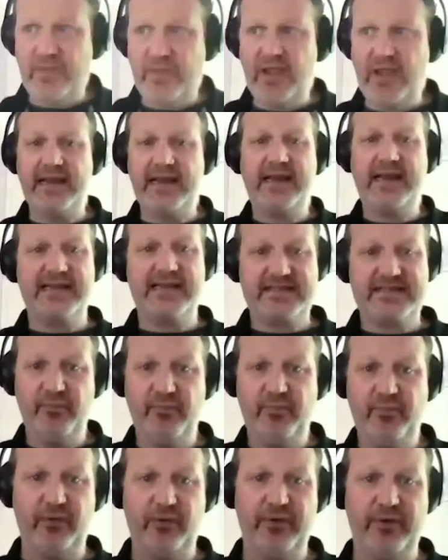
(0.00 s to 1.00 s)
then at some
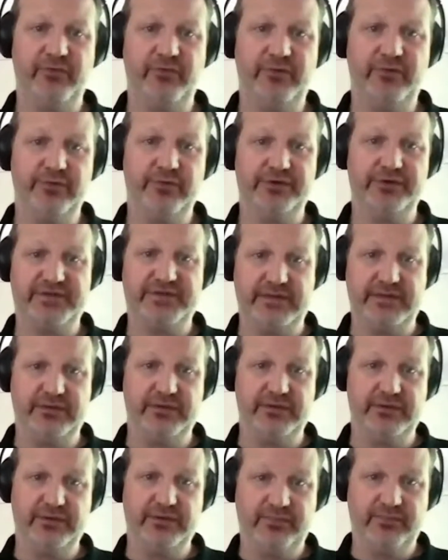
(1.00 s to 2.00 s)
point we will
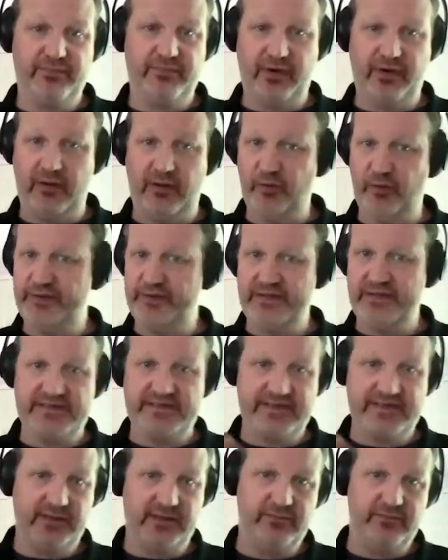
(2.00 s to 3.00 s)
do probably
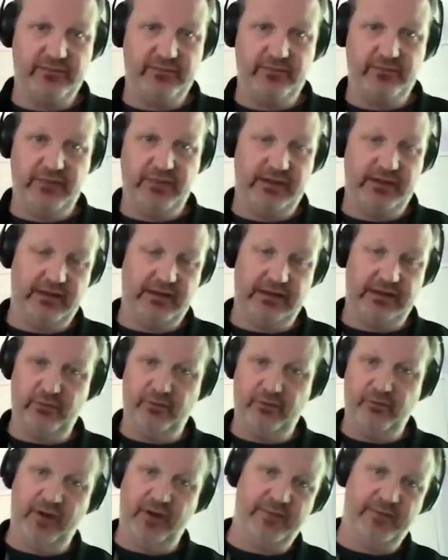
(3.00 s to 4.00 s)
a
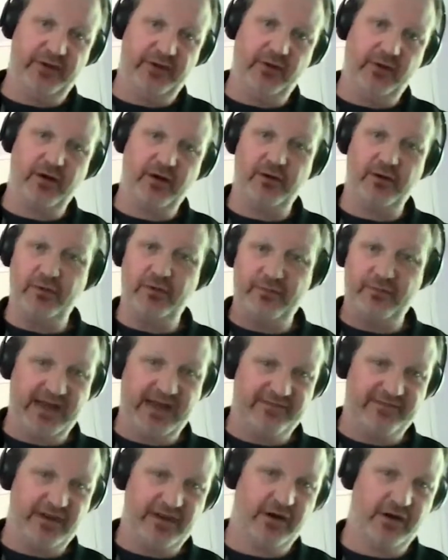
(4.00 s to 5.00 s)
webinar when we
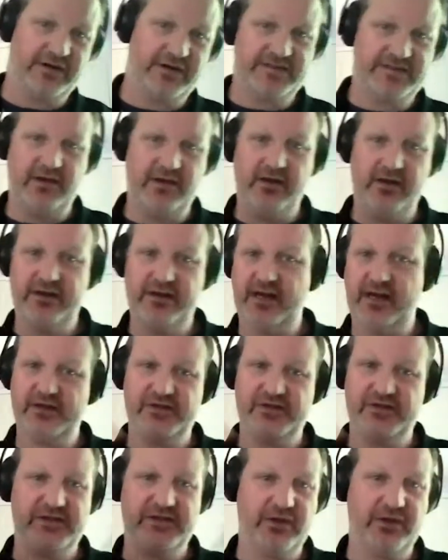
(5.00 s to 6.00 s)
have the artists on and
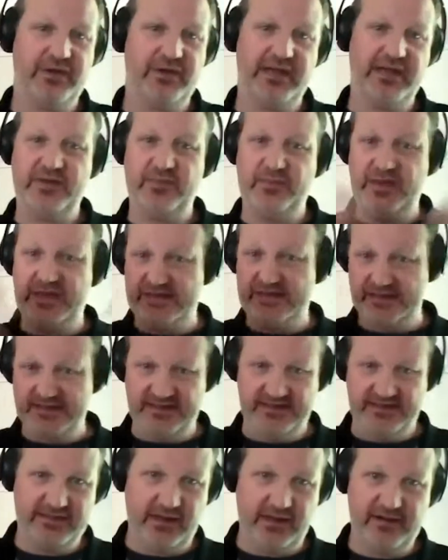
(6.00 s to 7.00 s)
actually showcase the pieces
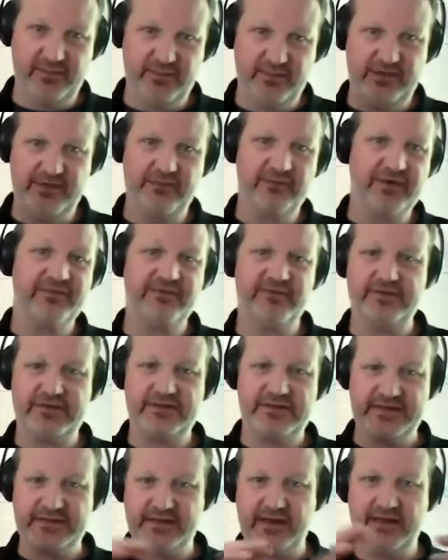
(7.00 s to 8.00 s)
and talk about it. We haven't
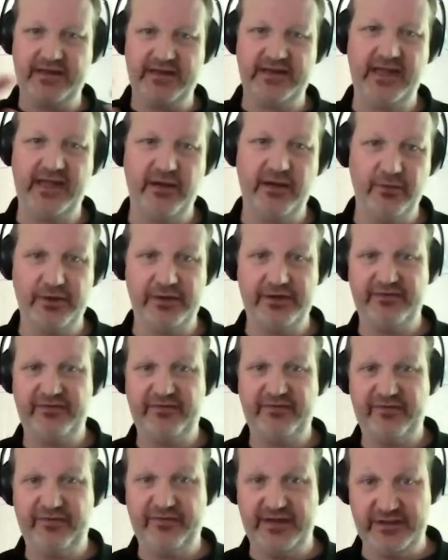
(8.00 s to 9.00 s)
decided how we're going to
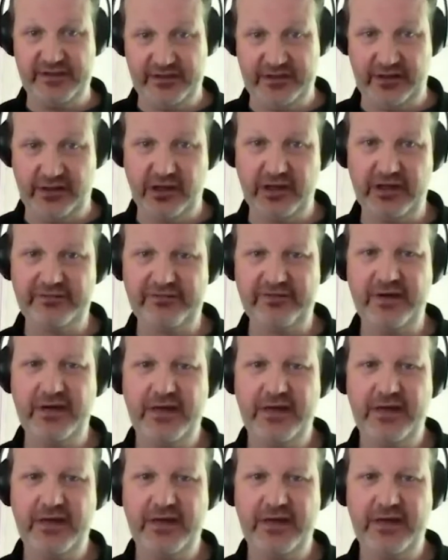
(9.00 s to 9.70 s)
finish it off,